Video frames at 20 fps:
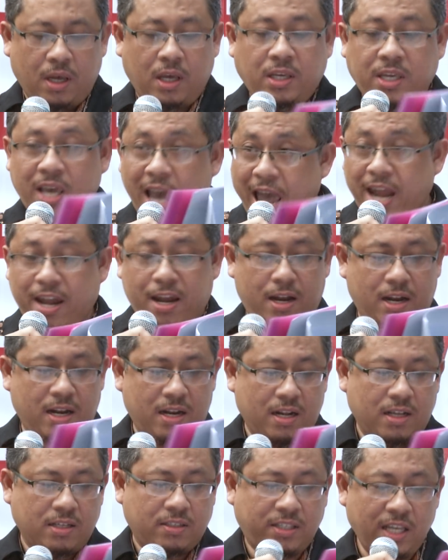Yet,
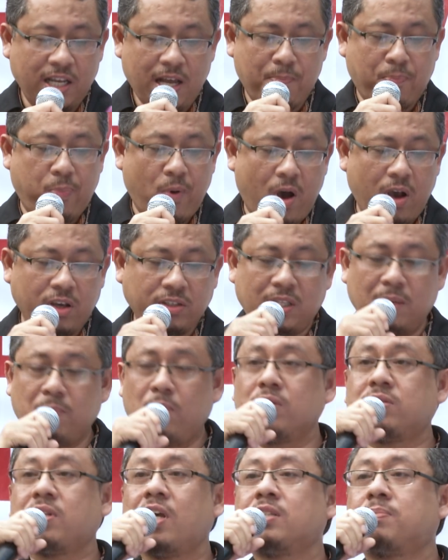Singapore is the
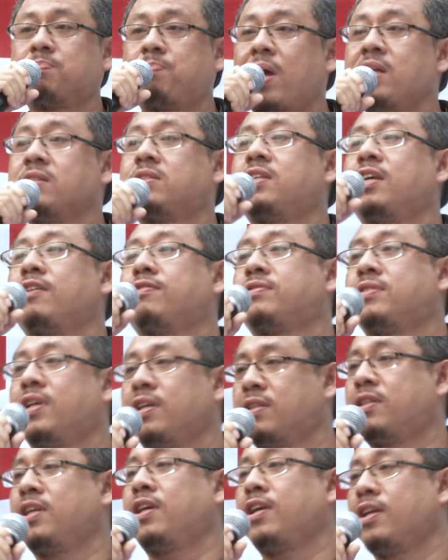most expensive
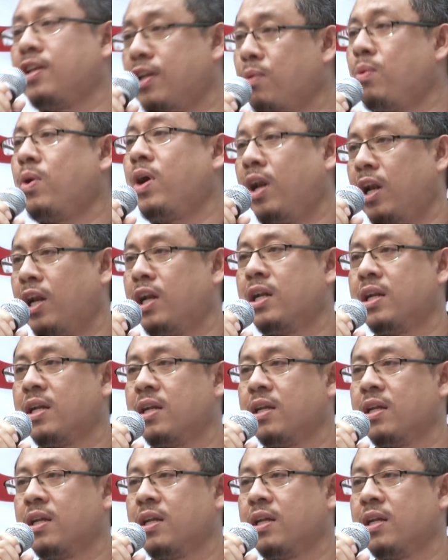city in the world.